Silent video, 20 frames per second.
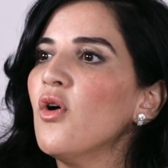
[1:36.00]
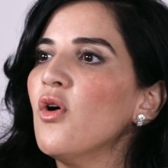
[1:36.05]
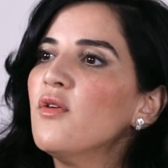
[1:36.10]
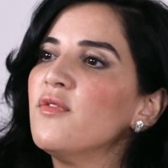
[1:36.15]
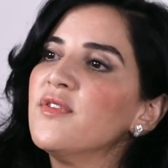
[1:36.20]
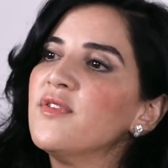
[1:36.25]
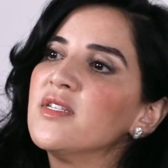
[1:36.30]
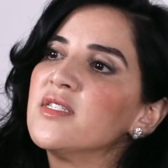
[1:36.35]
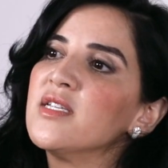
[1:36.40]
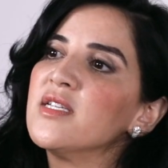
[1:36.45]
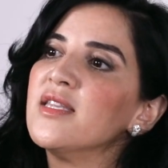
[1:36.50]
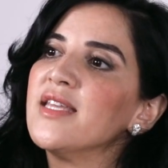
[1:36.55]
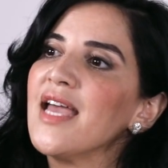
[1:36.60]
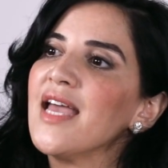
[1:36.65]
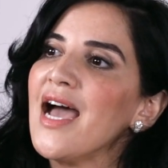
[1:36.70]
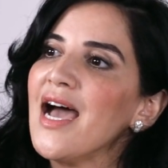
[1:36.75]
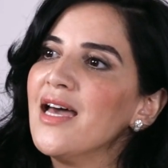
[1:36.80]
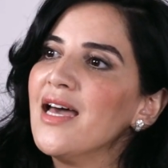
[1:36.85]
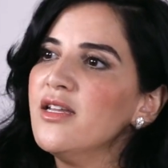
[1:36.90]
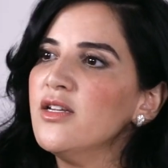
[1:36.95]
or if it's in the
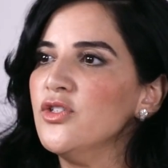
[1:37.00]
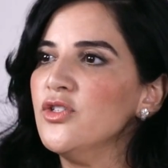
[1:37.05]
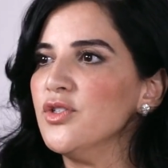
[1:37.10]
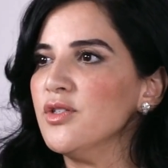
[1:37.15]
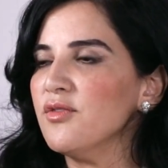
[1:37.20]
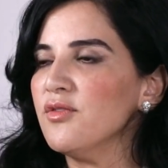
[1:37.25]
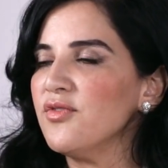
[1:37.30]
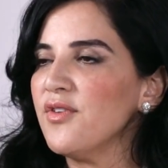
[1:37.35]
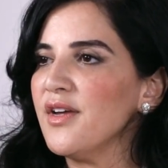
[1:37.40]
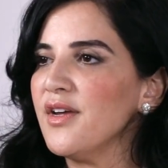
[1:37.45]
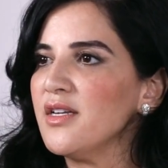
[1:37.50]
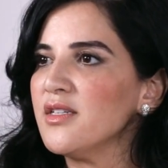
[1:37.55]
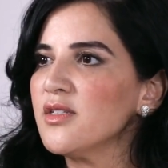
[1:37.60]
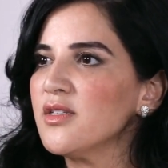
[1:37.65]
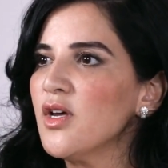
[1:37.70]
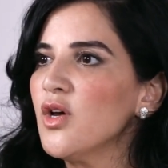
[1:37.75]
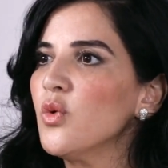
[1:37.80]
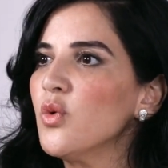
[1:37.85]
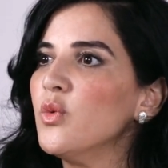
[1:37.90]
anagen phase,